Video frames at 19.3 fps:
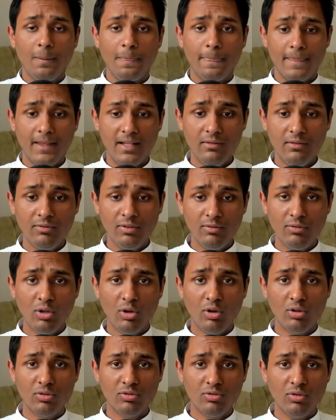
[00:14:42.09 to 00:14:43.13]
then we will
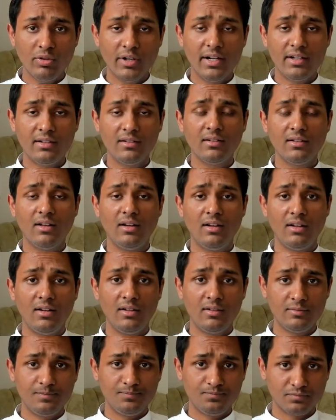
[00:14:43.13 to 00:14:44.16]
also get
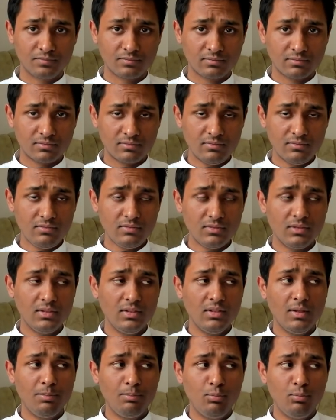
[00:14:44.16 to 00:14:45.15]
the